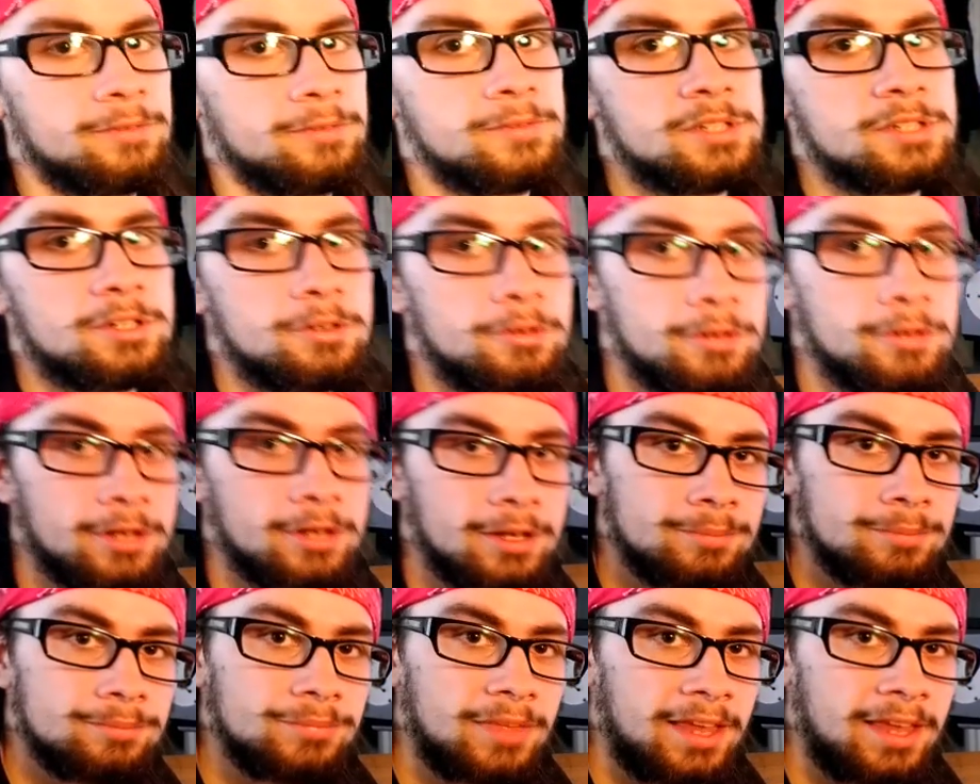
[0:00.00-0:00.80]
screwed
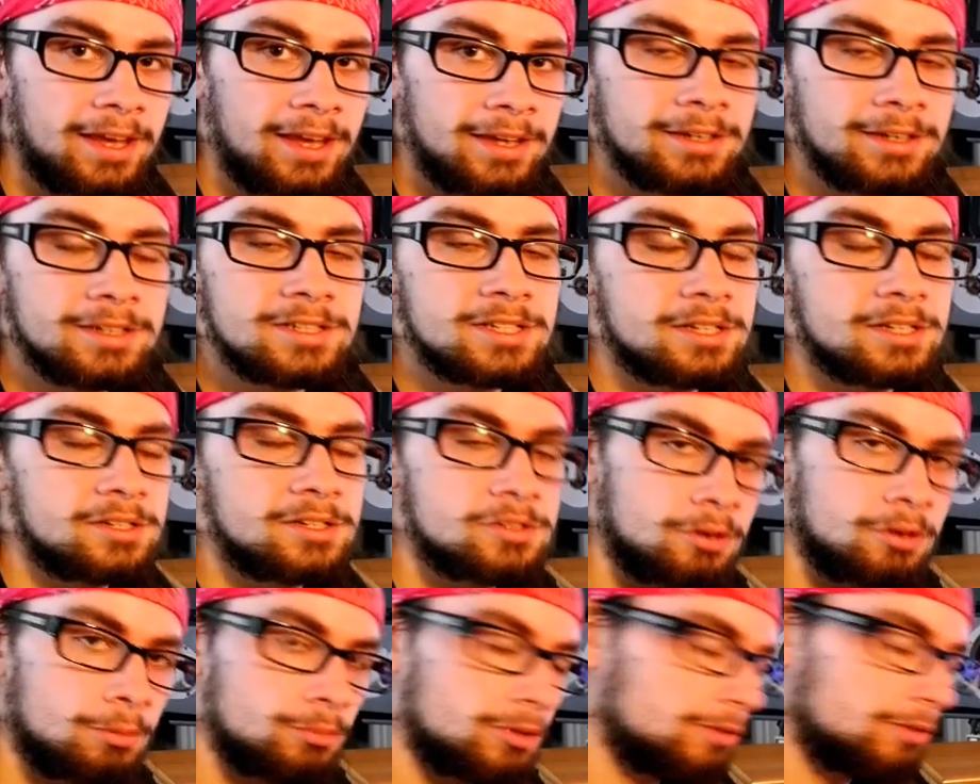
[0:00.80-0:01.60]
up, and it's
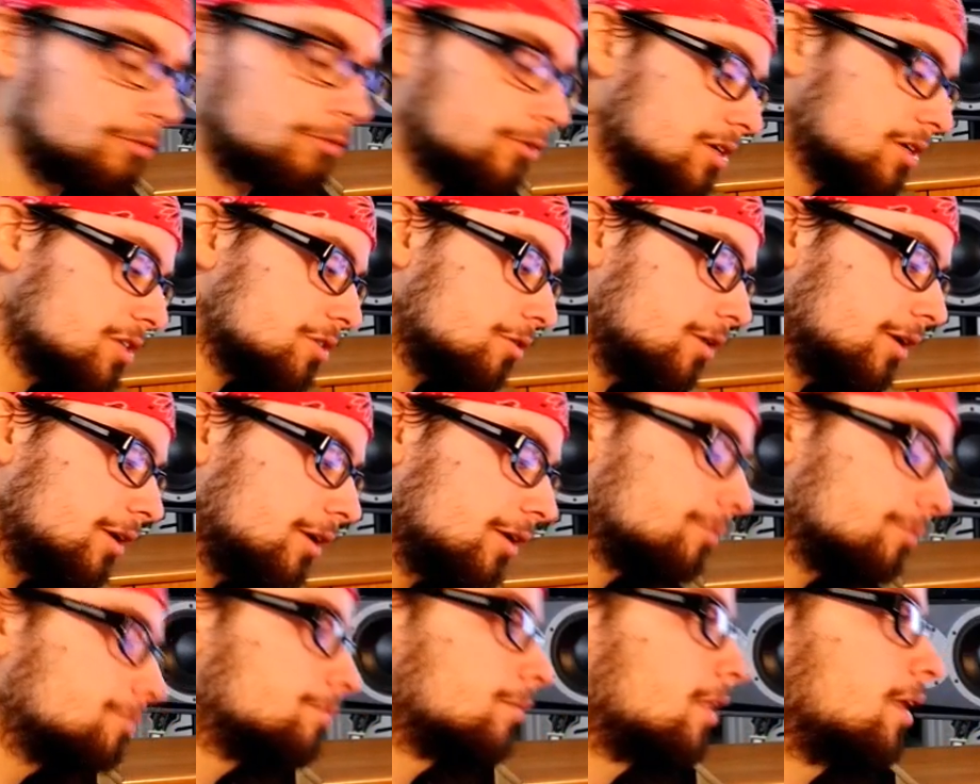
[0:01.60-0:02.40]
extremely
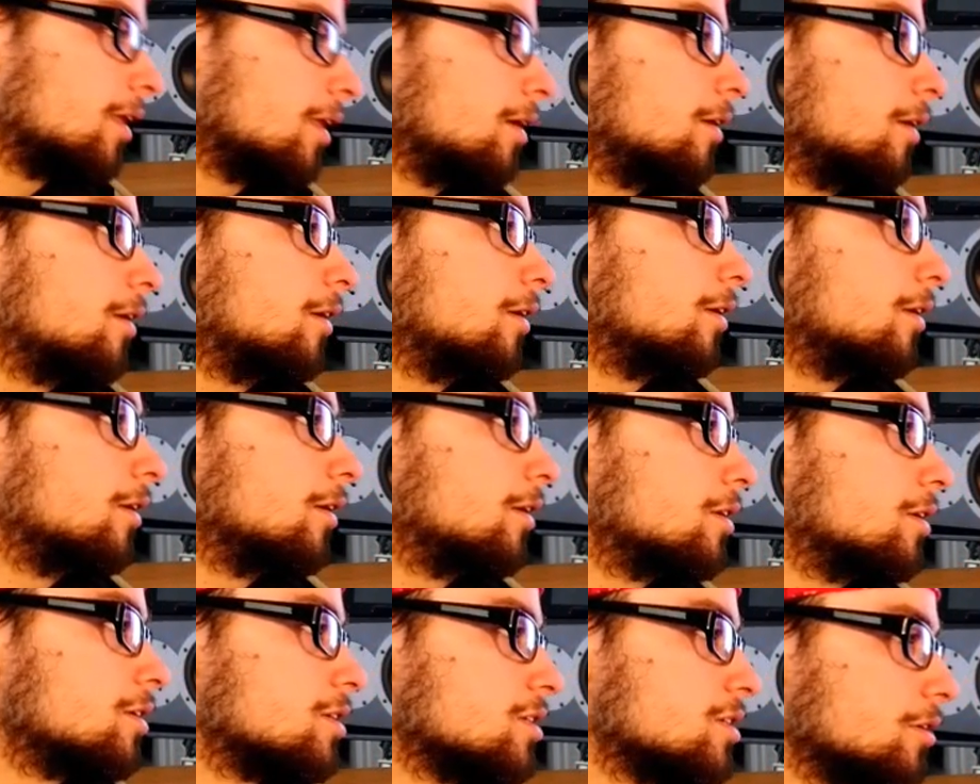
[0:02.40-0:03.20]
frustrating.
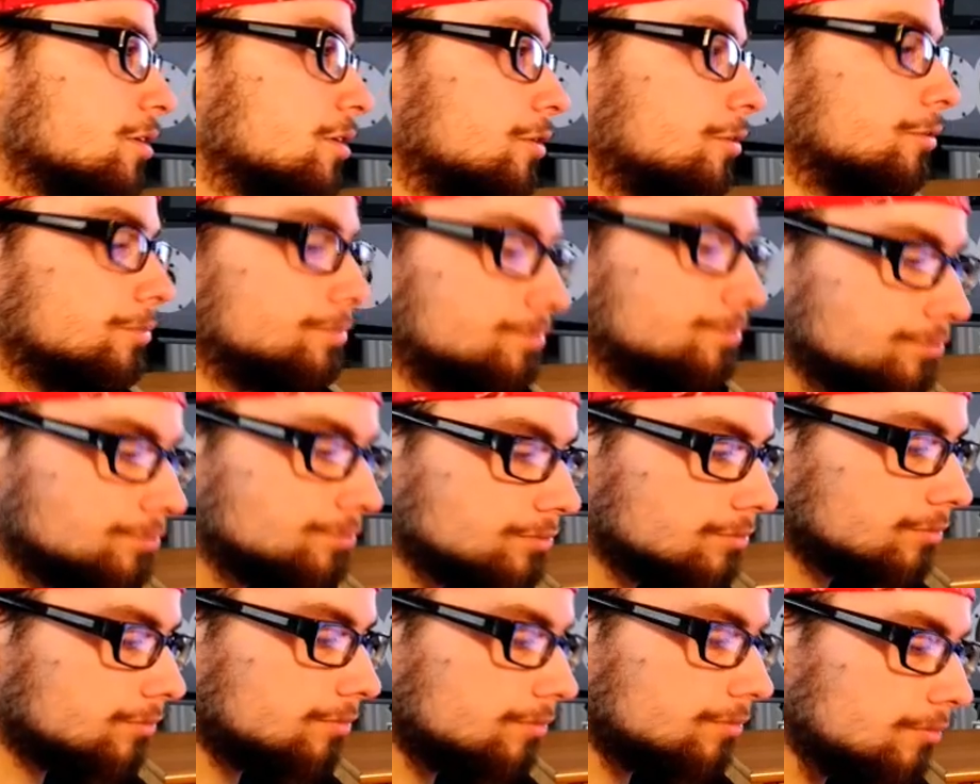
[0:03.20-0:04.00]
So,
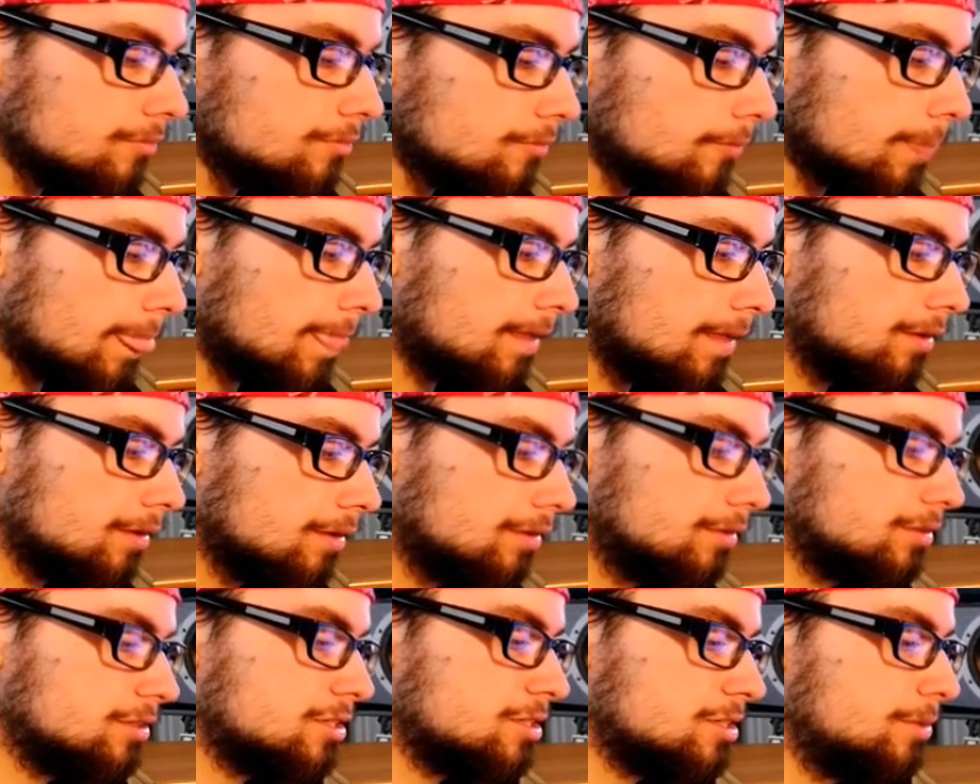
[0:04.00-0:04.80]

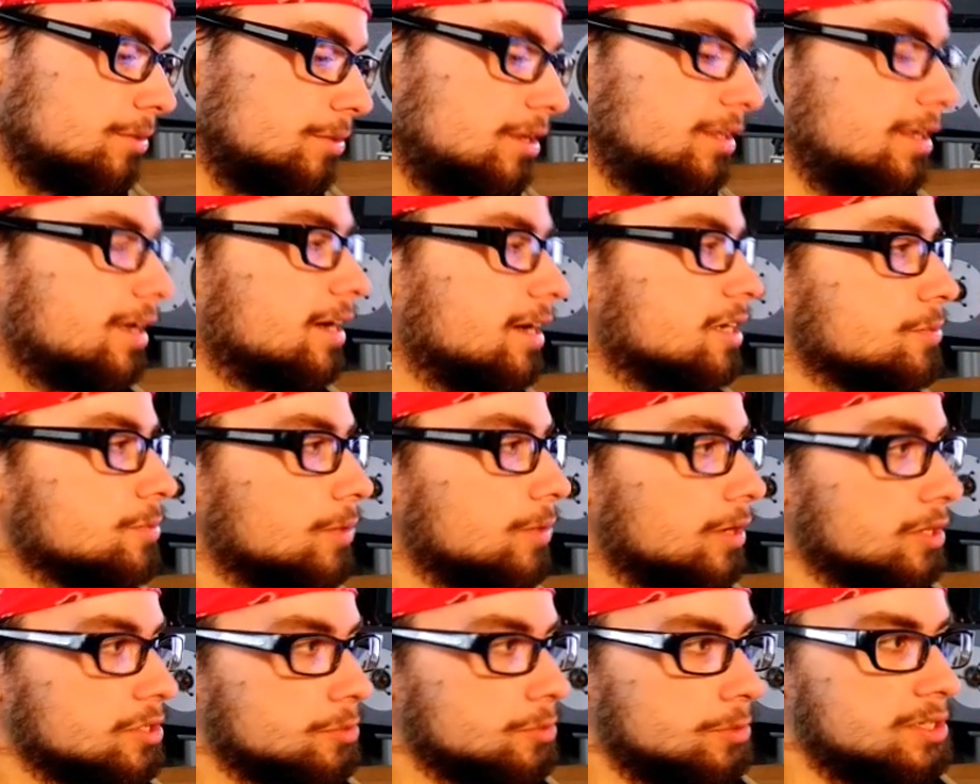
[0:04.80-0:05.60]
to me, the
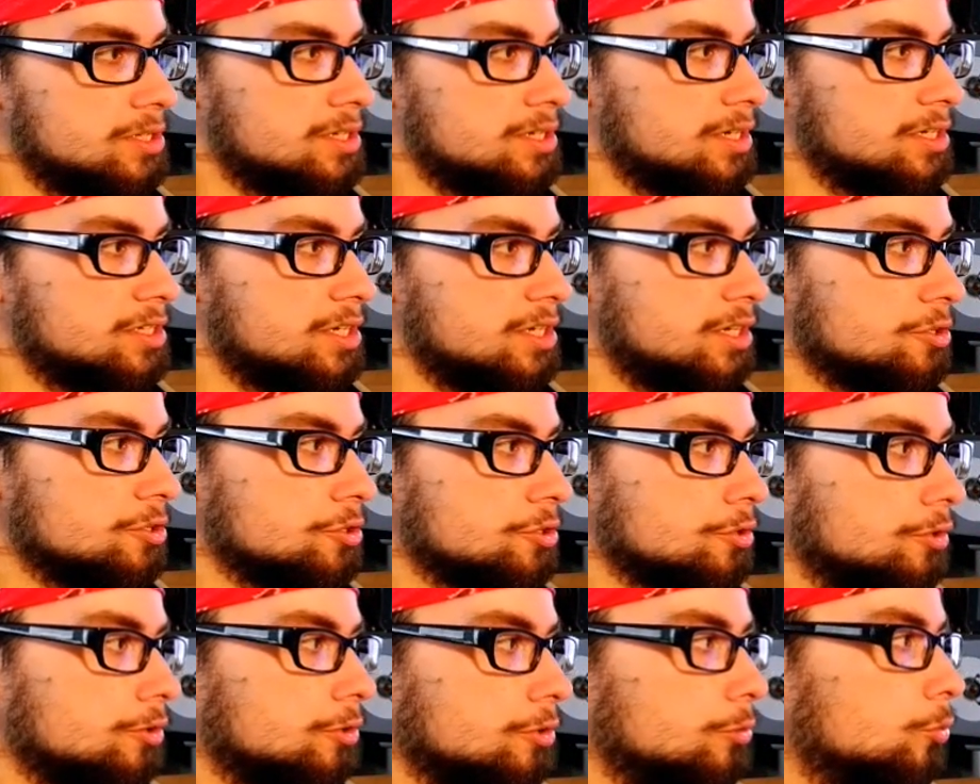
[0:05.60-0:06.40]
Xbox 360
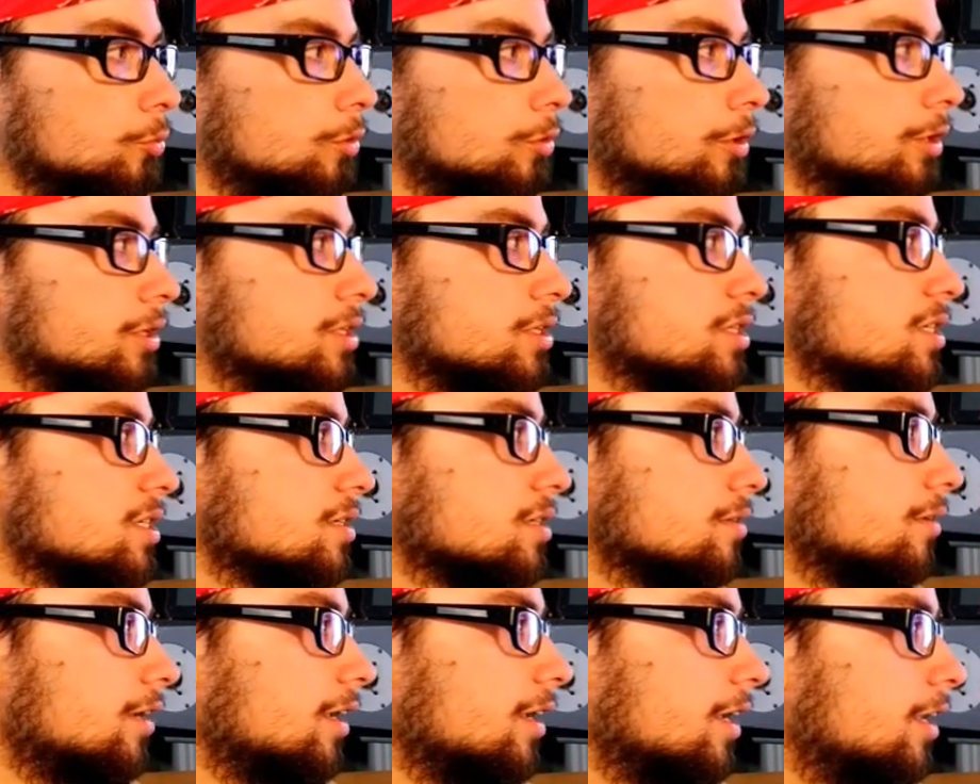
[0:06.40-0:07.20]
controller
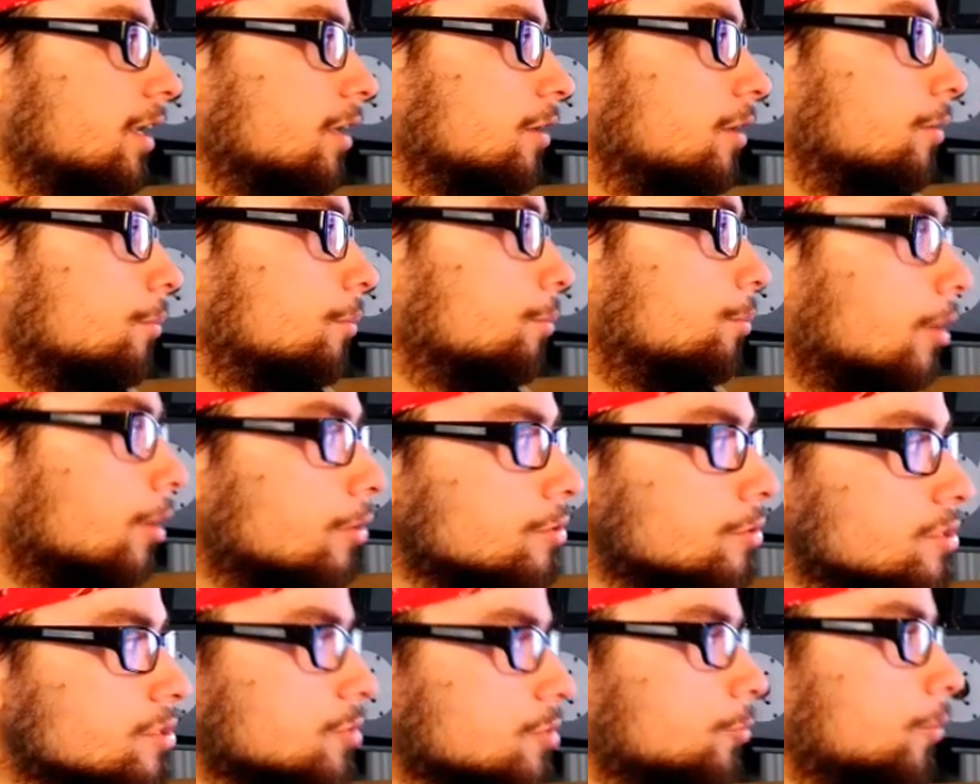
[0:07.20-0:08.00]
works in
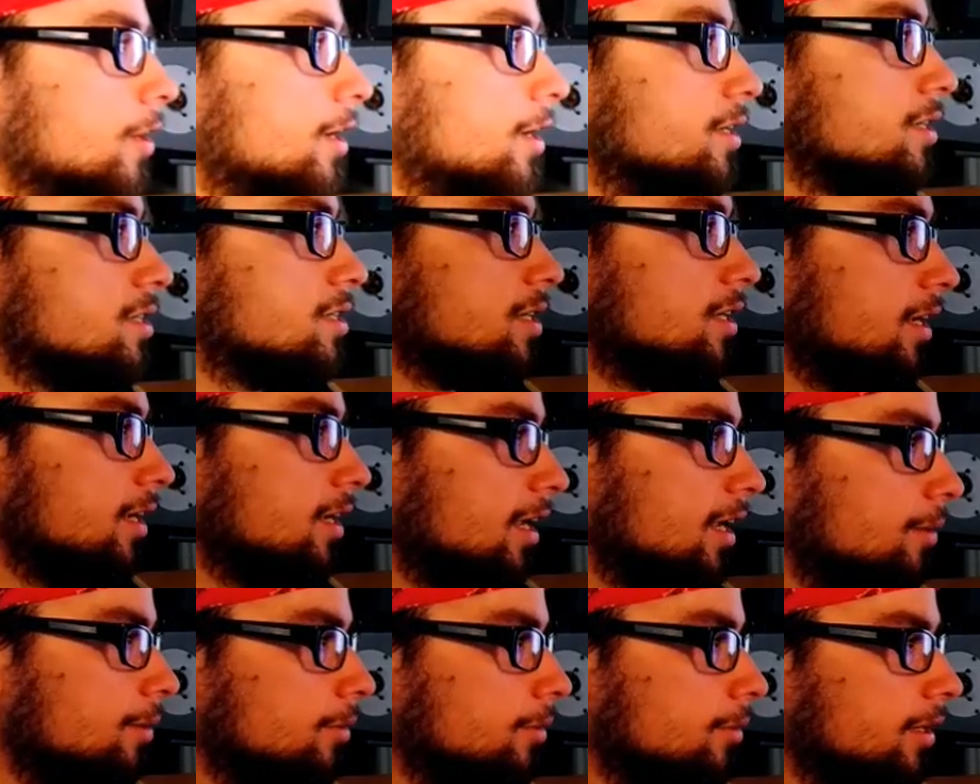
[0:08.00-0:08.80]
most ways in a
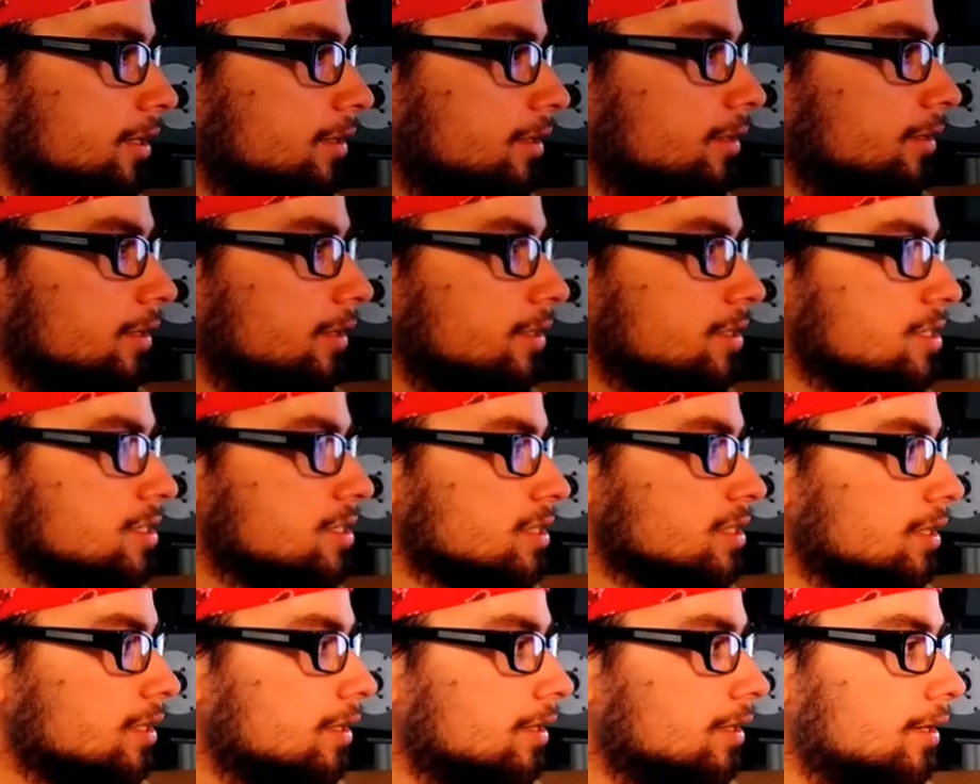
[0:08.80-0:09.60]
game like this.